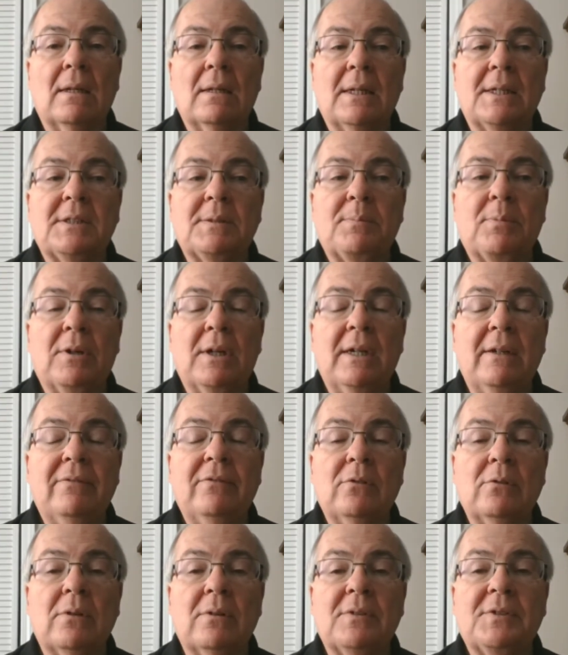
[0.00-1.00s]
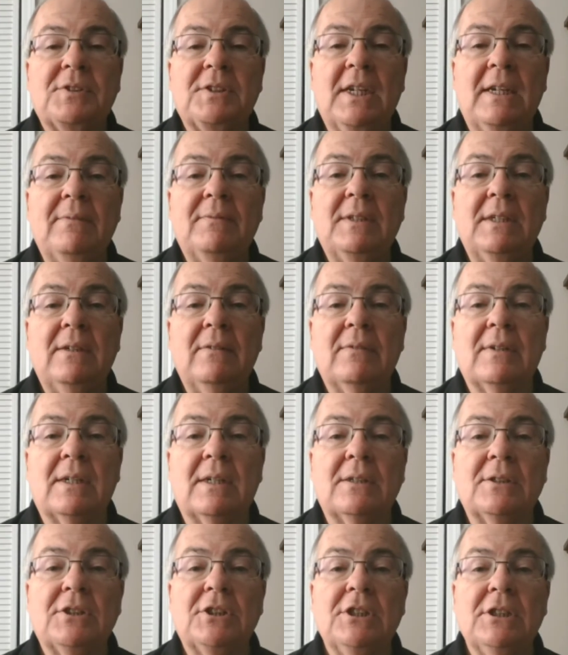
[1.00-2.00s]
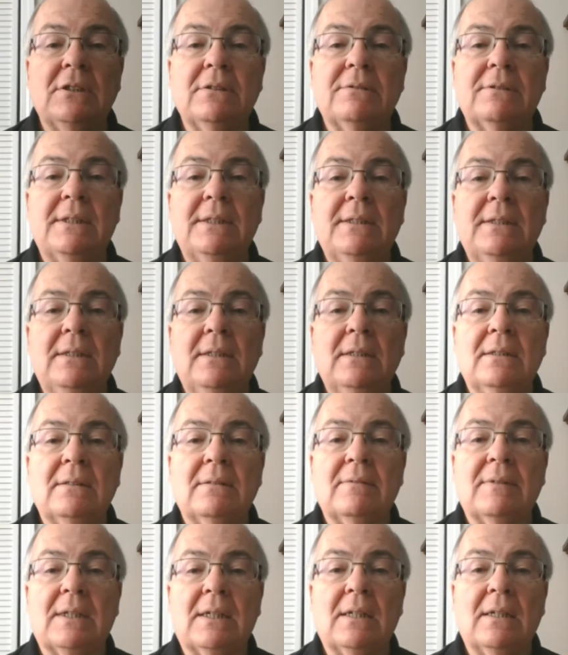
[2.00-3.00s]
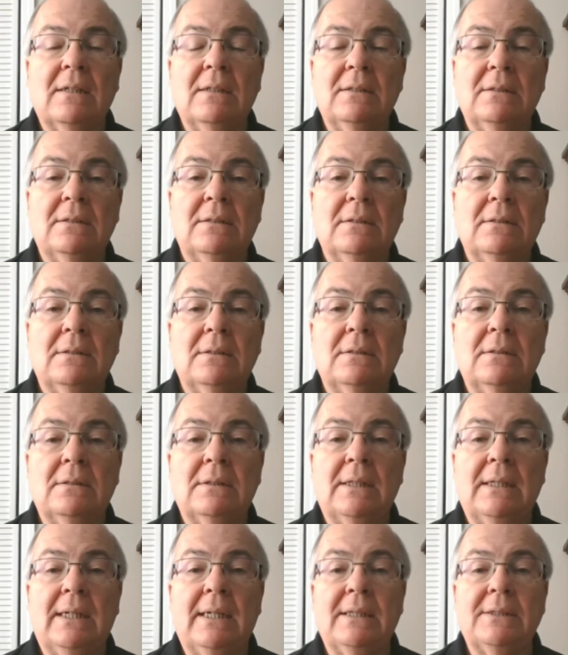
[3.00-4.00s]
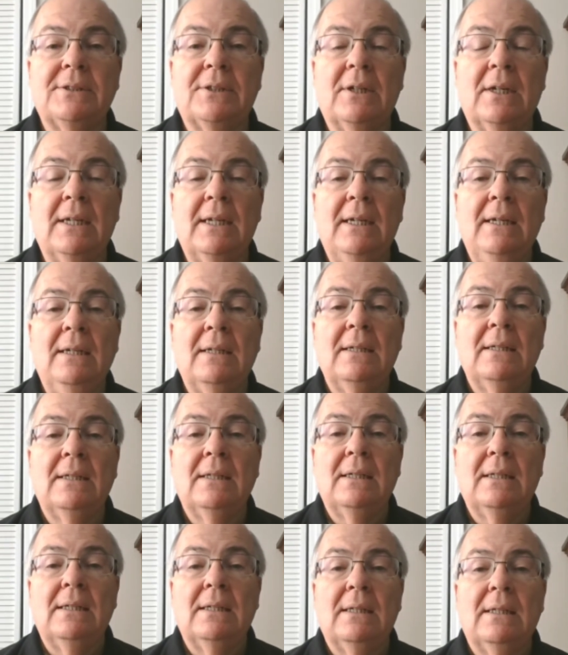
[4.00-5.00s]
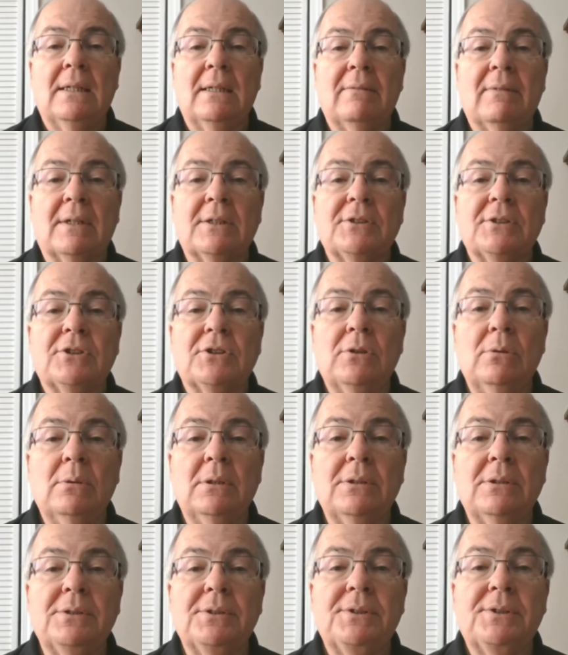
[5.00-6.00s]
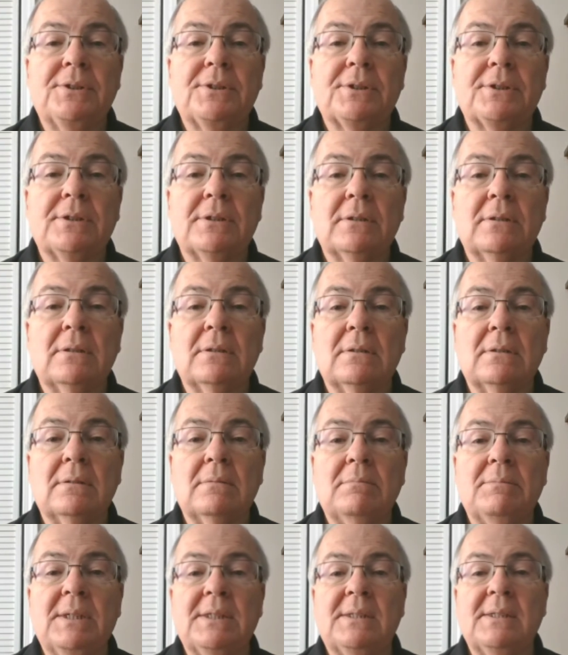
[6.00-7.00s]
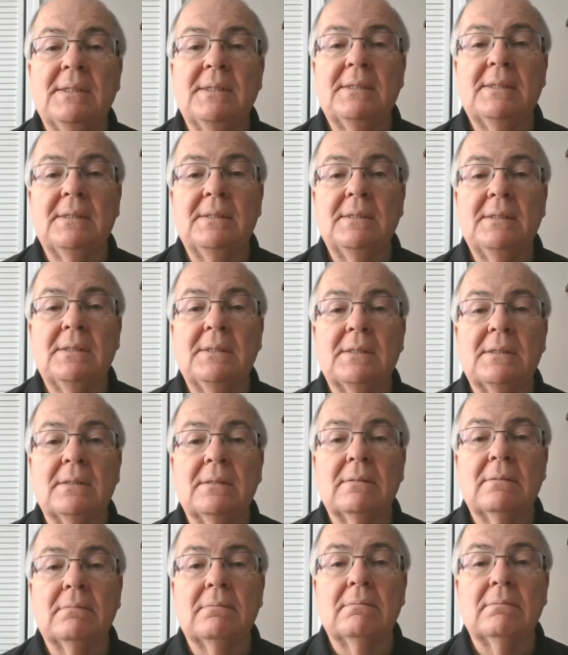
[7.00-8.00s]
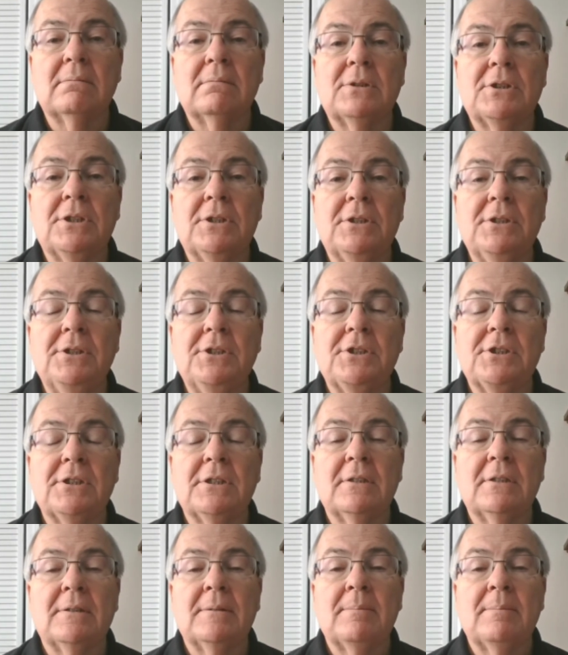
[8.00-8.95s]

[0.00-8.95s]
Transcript: Let's pray for the safety of our children, of our elderly, of our schools, businesses, church.